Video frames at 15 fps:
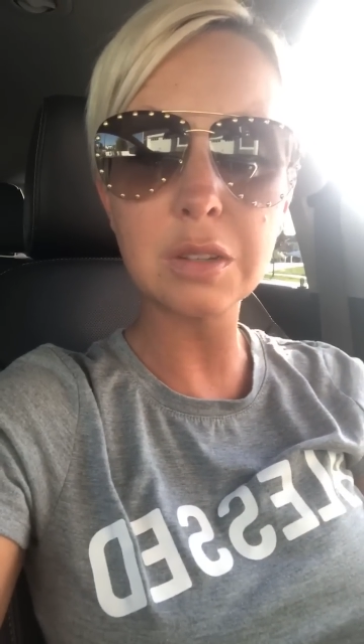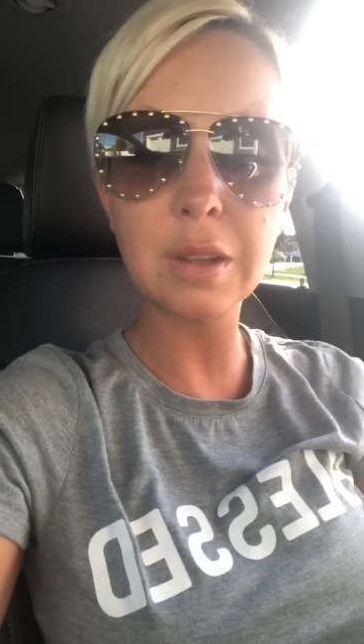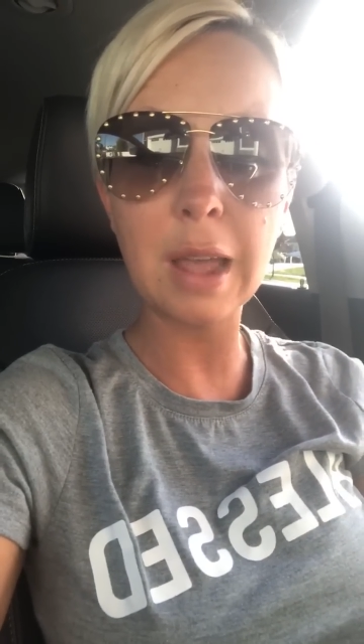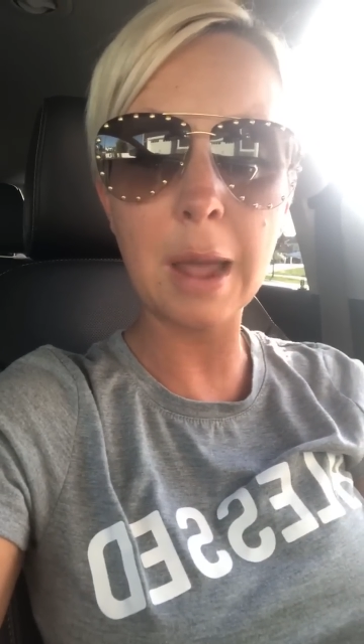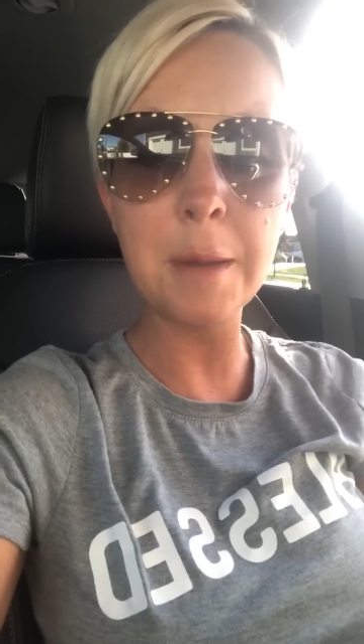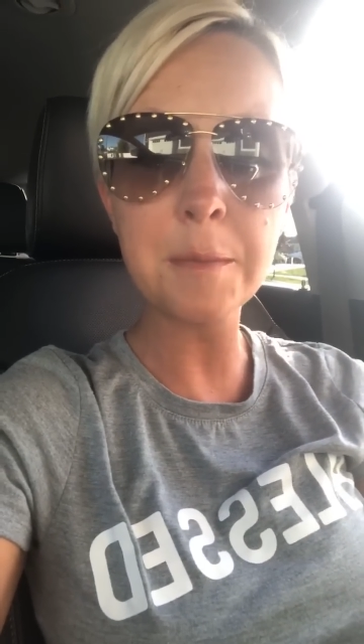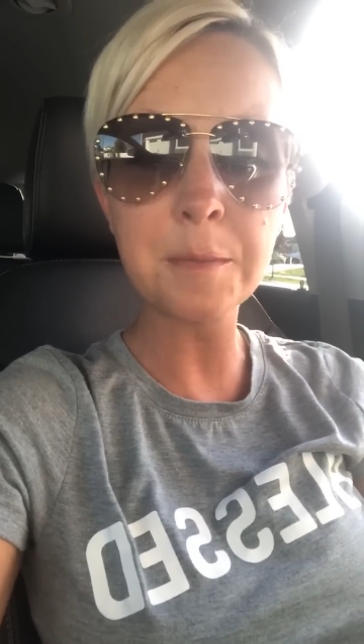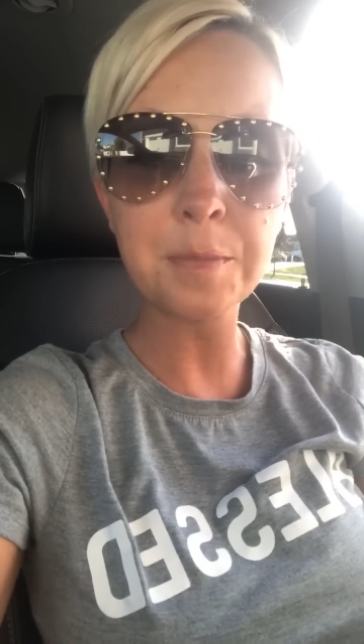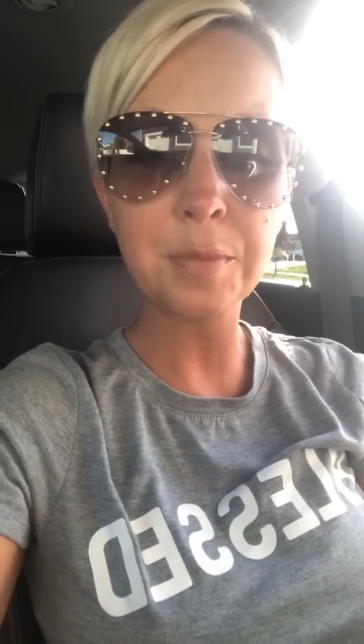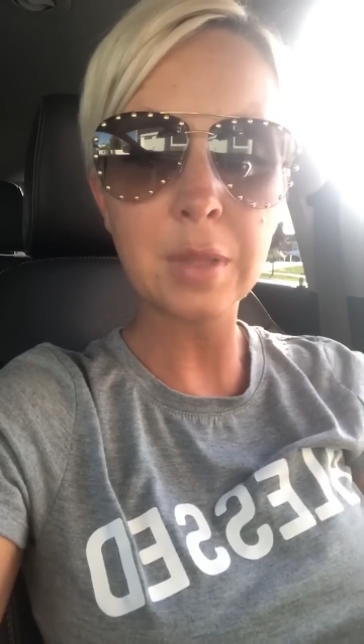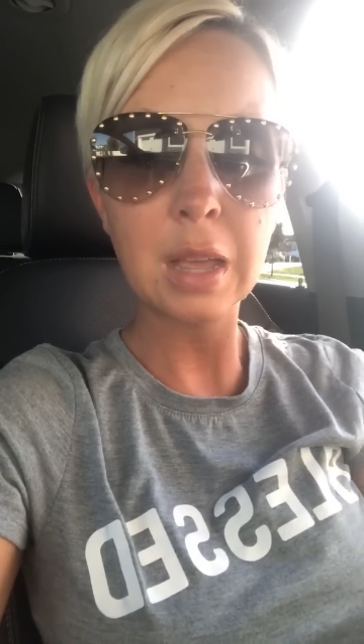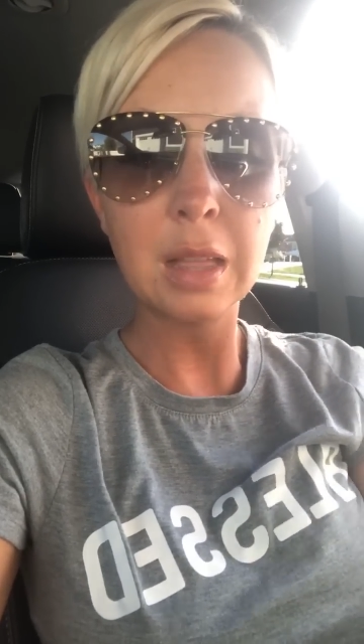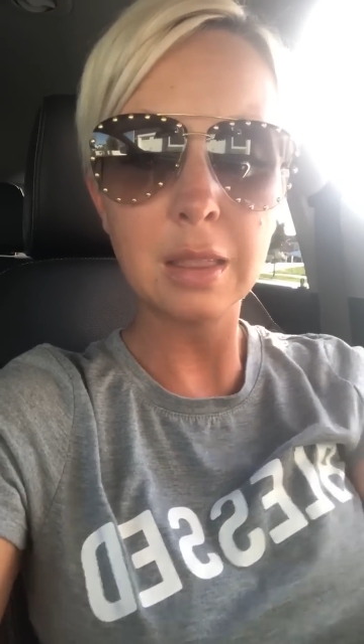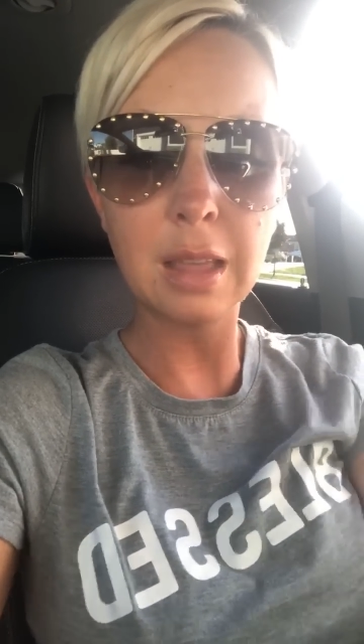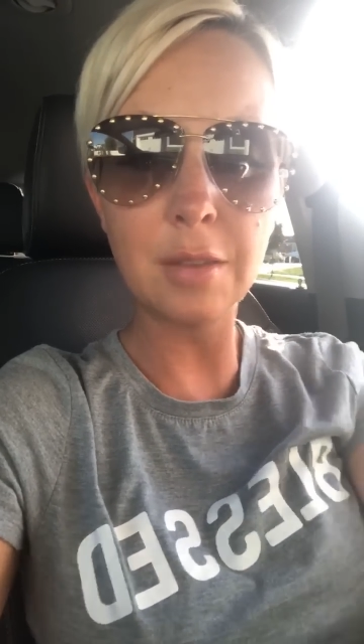okay?
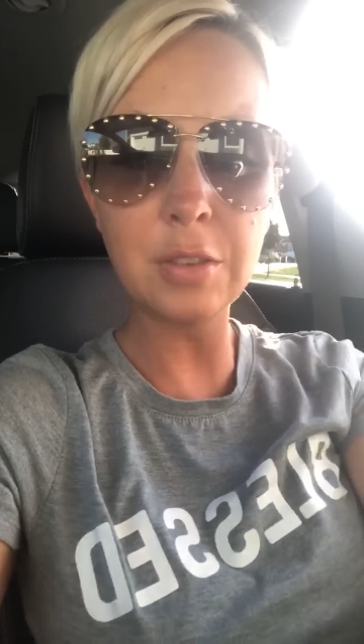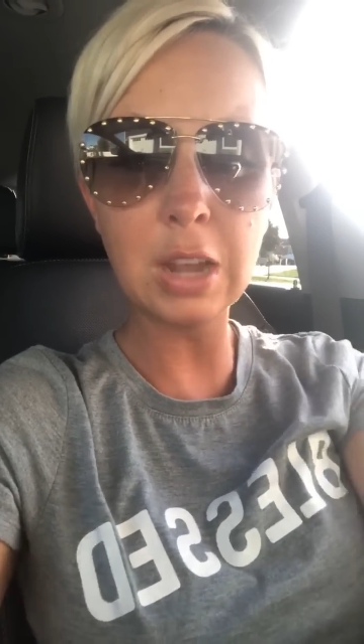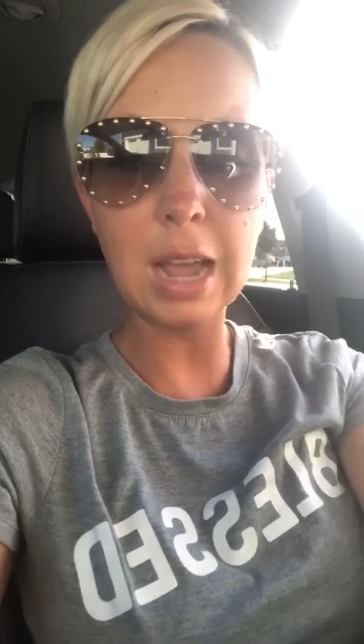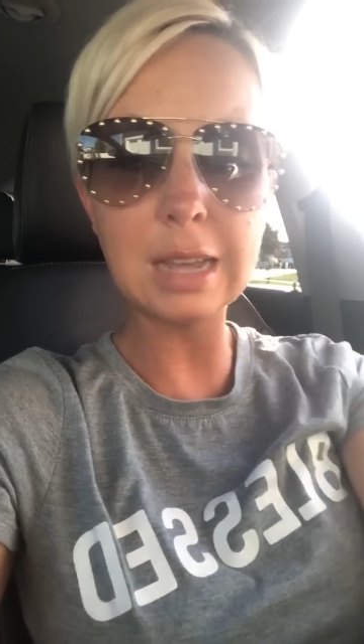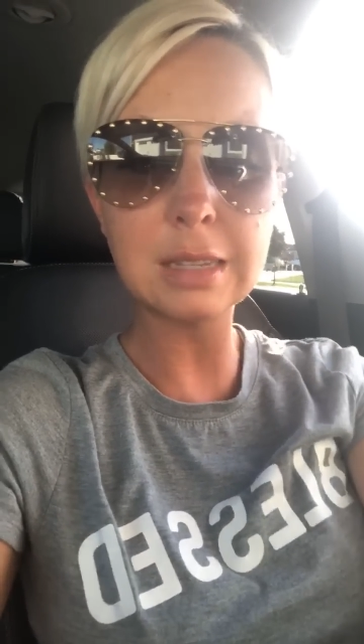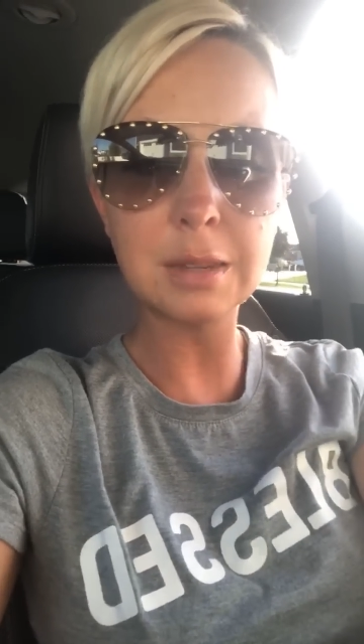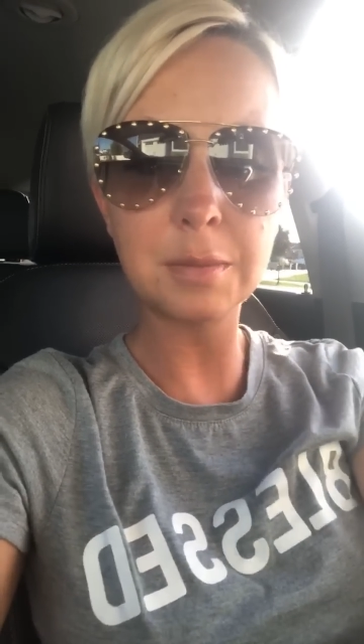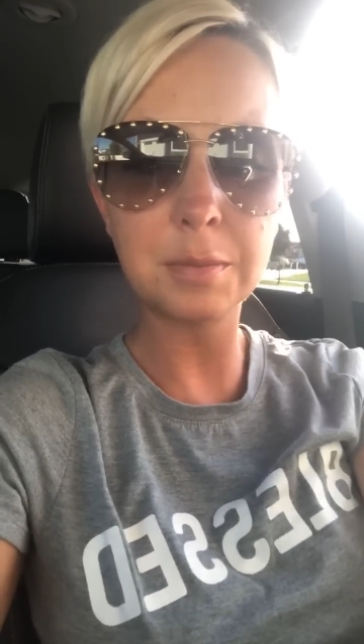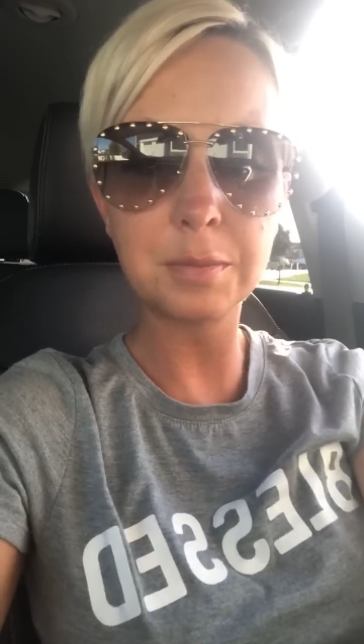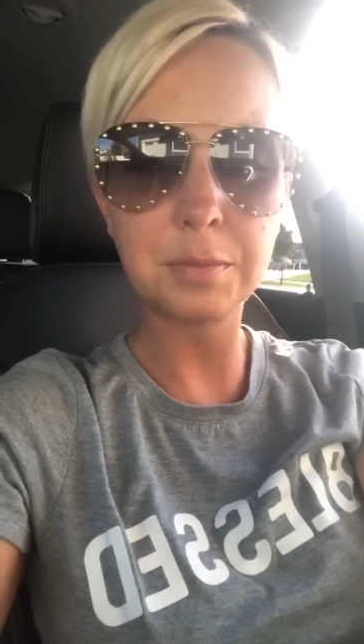Love you guys.